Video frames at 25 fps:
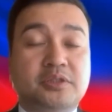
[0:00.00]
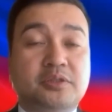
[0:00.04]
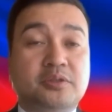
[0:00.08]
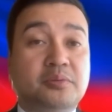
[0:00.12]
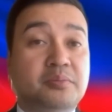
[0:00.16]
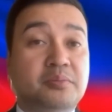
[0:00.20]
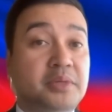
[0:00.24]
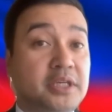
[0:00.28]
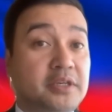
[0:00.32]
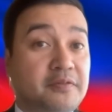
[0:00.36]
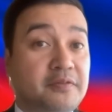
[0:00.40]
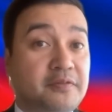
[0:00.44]
to
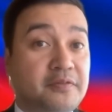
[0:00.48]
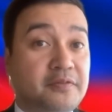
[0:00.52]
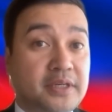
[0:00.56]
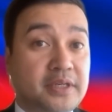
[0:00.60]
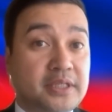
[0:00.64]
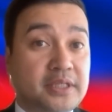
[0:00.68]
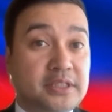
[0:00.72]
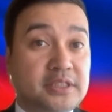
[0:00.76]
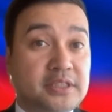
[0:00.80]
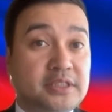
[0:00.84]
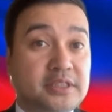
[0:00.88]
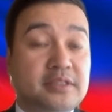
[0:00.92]
make
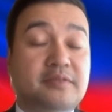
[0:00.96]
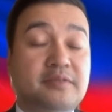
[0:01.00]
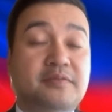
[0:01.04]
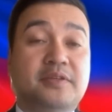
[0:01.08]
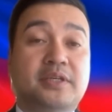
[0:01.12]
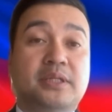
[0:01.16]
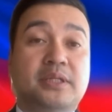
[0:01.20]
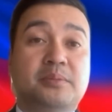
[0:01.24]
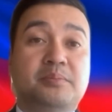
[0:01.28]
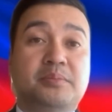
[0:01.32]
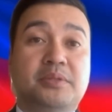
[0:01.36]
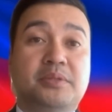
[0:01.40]
funds
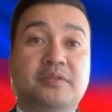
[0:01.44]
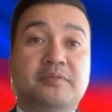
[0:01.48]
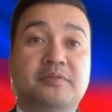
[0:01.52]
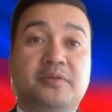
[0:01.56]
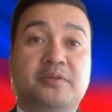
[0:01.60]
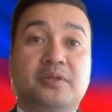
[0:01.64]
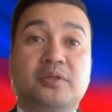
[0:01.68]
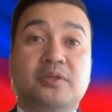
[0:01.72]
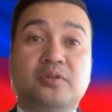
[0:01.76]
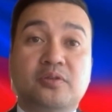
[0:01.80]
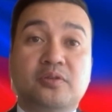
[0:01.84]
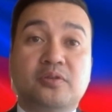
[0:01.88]
available
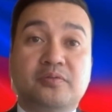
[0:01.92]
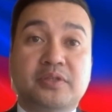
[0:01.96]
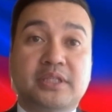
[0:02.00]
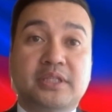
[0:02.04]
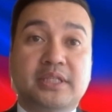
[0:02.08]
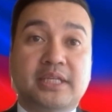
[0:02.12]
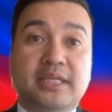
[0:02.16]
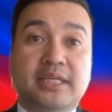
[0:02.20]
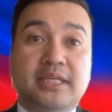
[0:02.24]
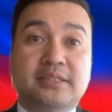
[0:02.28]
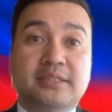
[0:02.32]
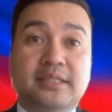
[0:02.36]
for
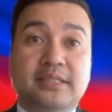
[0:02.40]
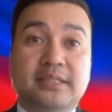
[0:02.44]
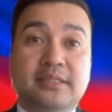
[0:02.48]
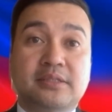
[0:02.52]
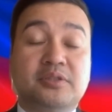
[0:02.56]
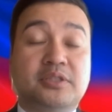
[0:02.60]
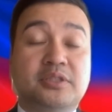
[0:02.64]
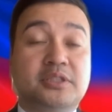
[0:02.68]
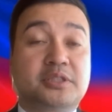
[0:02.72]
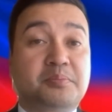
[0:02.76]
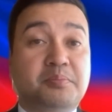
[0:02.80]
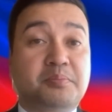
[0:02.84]
COVID-19
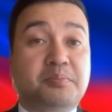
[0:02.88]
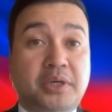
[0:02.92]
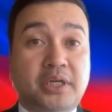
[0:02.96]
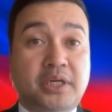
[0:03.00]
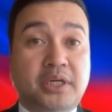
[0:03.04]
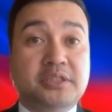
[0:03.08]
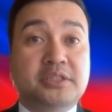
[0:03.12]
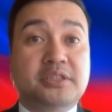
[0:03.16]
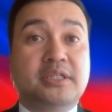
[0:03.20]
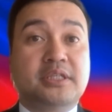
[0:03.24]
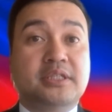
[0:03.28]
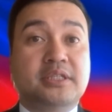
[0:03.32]

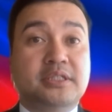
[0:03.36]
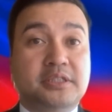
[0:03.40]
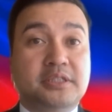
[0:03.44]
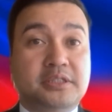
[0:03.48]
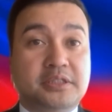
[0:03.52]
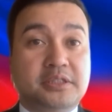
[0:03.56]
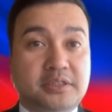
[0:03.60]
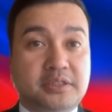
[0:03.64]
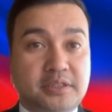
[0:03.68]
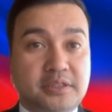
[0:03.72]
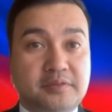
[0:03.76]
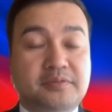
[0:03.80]
response
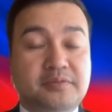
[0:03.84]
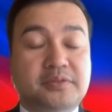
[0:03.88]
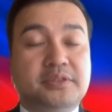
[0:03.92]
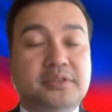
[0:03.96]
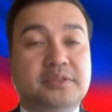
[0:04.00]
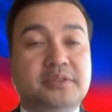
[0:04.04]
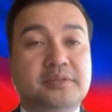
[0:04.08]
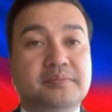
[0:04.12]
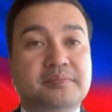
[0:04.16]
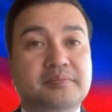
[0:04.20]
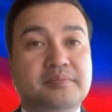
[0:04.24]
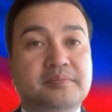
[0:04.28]

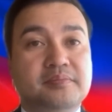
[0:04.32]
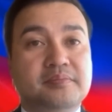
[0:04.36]
initiatives